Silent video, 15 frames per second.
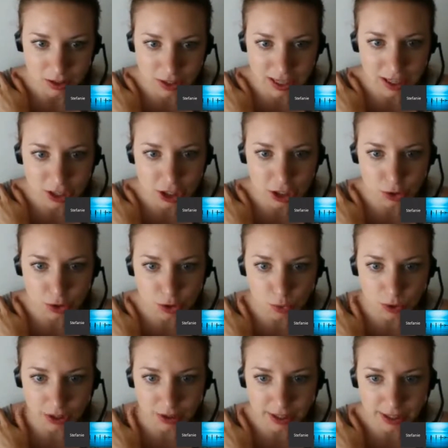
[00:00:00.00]
Today she's
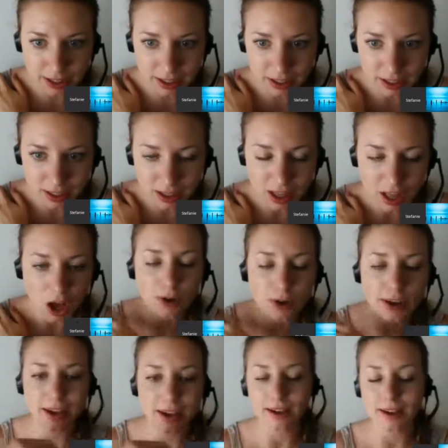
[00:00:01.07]
wondering,
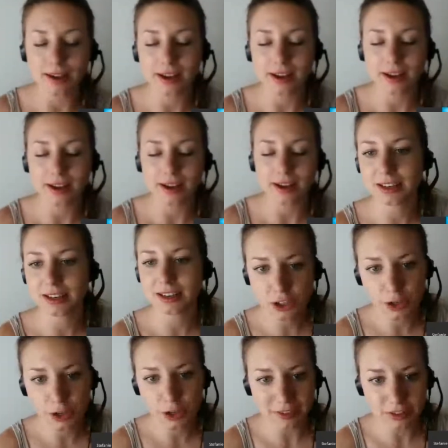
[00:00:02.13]
okay, and Caesar,
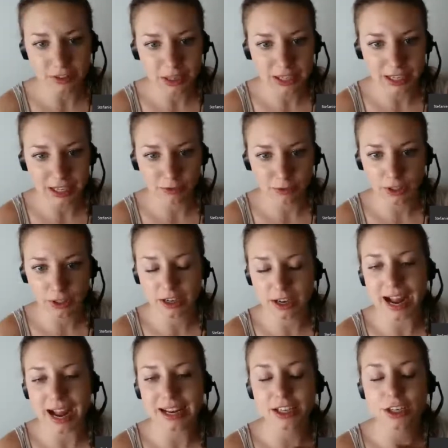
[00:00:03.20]
you have to be careful here.
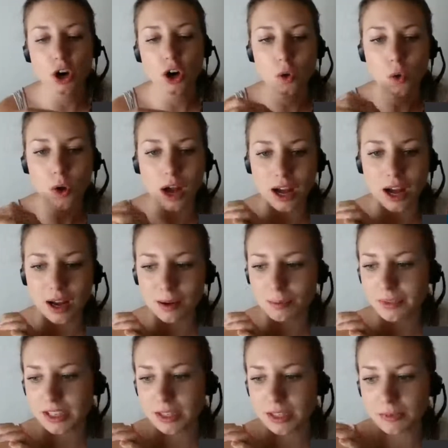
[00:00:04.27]
I know
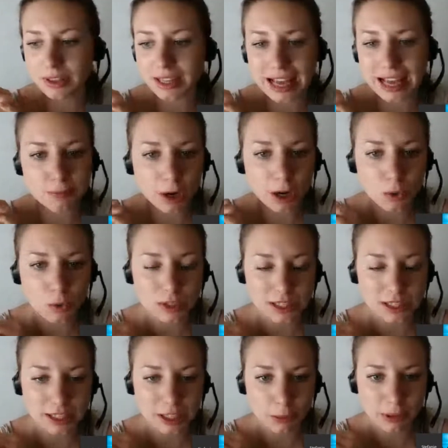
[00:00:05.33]
this last part
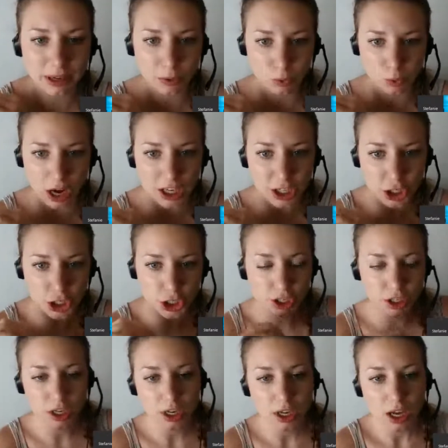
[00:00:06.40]
was a little bit
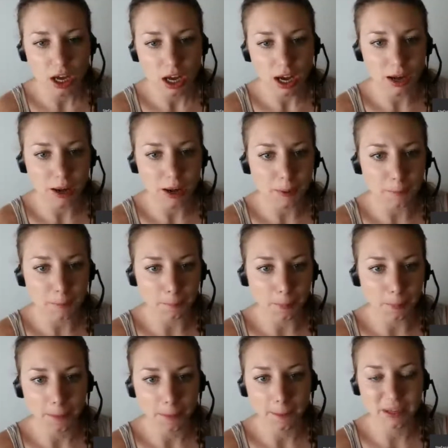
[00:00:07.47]
rushed
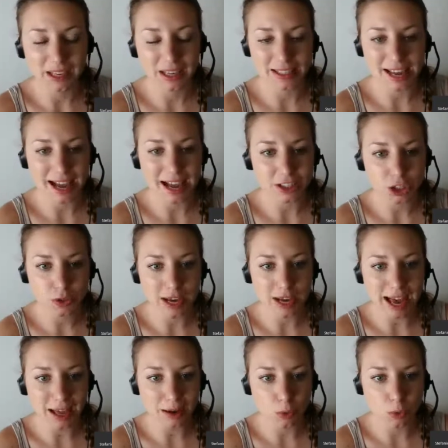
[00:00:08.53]
because I
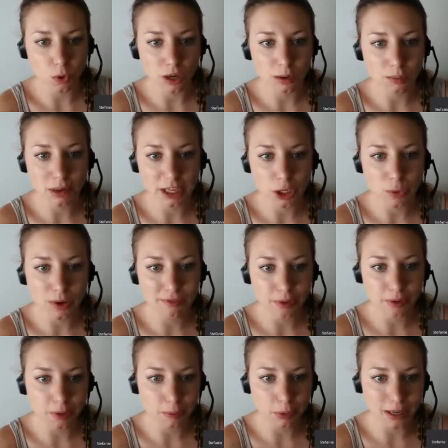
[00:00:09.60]
asked you to add more,
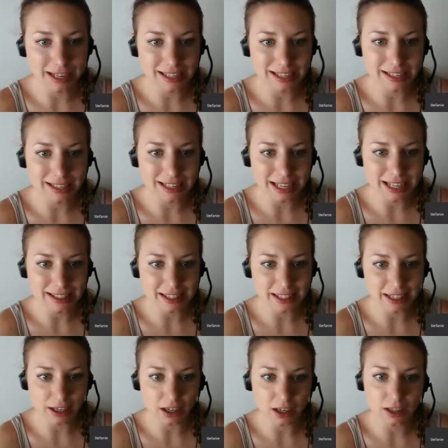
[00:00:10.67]
but you went from the present
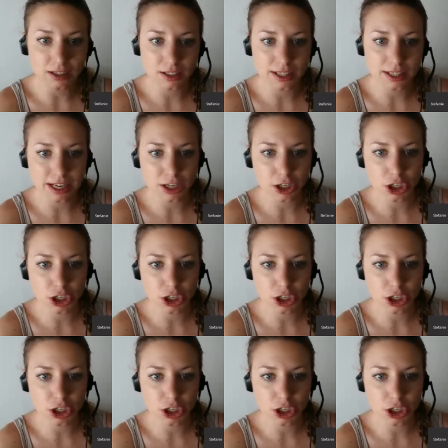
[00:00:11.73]
tense here.